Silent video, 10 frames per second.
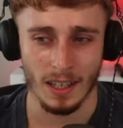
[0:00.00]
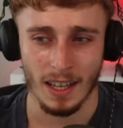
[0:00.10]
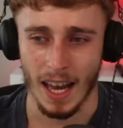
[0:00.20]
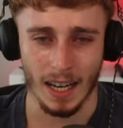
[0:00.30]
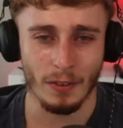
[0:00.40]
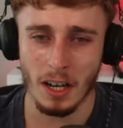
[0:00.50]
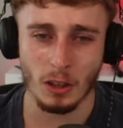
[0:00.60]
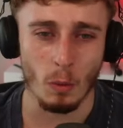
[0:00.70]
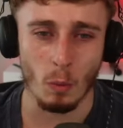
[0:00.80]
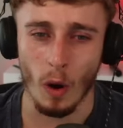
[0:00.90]
And I find it
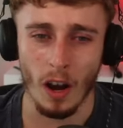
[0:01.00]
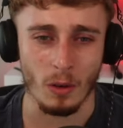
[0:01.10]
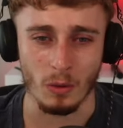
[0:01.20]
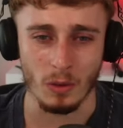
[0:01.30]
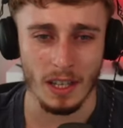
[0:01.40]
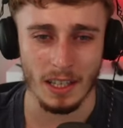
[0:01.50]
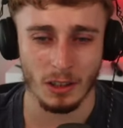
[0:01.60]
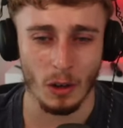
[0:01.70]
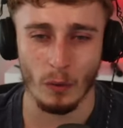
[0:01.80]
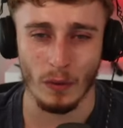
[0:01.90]
so wild. It's
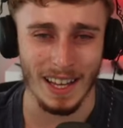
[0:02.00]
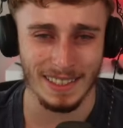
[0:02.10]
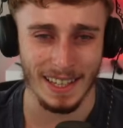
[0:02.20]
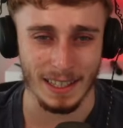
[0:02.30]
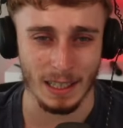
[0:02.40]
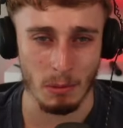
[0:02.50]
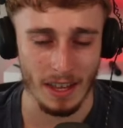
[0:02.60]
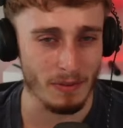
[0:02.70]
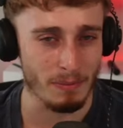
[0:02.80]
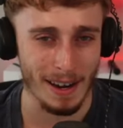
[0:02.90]
so fascinating to me that
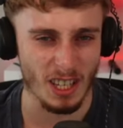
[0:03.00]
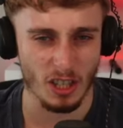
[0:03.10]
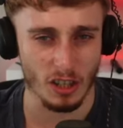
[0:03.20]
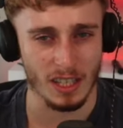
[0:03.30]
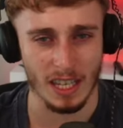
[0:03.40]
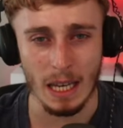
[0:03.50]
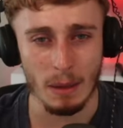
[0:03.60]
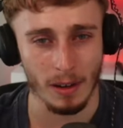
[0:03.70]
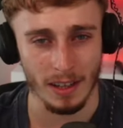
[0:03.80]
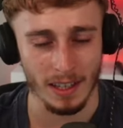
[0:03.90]
they've managed to just keep
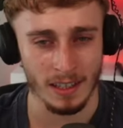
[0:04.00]
it like this.